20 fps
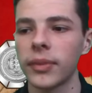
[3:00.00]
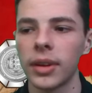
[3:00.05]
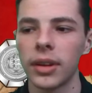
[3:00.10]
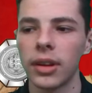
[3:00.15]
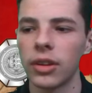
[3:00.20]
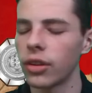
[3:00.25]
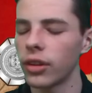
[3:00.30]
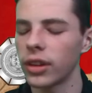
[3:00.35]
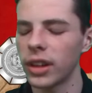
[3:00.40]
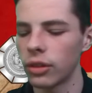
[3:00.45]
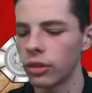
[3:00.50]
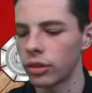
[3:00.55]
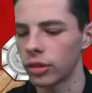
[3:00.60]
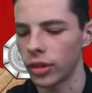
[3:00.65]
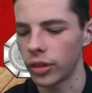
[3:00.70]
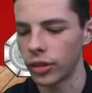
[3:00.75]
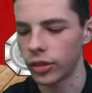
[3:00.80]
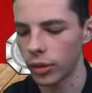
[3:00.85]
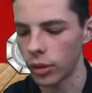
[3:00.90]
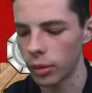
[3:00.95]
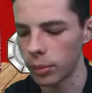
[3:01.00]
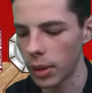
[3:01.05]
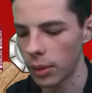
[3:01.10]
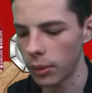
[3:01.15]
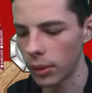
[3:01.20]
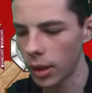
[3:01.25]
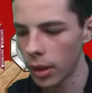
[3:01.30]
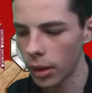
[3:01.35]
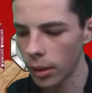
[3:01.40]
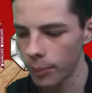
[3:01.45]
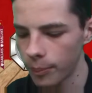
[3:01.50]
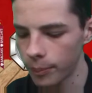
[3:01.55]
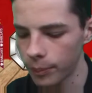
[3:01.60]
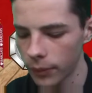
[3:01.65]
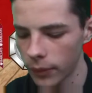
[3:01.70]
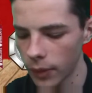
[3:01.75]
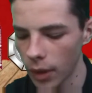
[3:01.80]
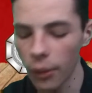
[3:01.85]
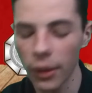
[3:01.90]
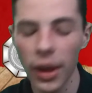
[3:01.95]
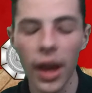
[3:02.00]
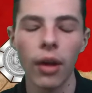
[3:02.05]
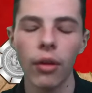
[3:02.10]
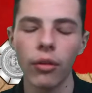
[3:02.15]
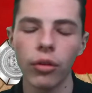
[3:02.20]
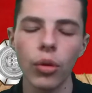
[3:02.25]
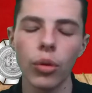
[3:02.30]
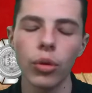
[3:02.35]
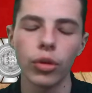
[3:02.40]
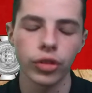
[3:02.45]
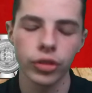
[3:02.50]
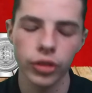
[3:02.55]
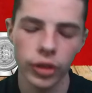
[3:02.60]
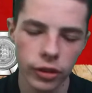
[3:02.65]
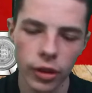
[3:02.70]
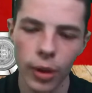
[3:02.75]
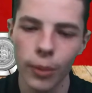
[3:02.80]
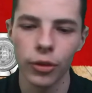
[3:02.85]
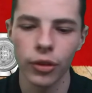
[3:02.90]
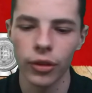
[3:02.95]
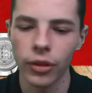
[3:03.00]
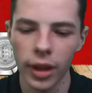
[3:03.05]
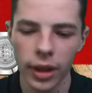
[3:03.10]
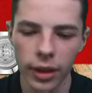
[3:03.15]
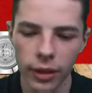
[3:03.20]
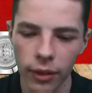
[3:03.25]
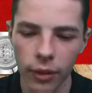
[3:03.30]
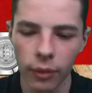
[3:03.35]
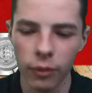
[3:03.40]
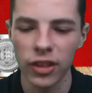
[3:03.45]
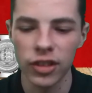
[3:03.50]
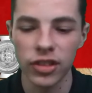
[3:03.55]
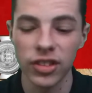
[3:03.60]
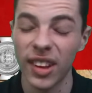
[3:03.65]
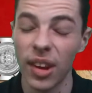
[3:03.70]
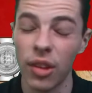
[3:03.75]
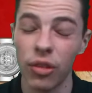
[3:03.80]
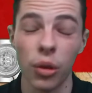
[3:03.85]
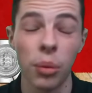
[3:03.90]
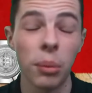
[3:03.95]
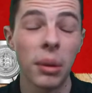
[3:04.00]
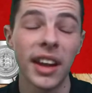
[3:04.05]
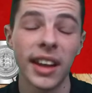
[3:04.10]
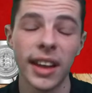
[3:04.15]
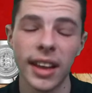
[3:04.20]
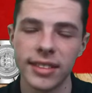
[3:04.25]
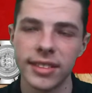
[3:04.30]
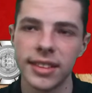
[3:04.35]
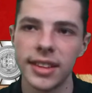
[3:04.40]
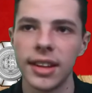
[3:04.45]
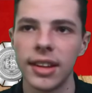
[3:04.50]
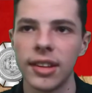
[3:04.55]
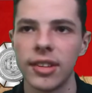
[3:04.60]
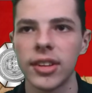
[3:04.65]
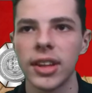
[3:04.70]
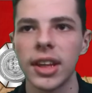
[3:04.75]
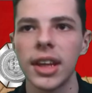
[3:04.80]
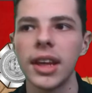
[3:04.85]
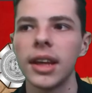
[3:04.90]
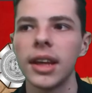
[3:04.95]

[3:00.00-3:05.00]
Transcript: there's something else I'm gonna talk about. Oh yeah, of course, in terms of like the recent games that we played against Leeds,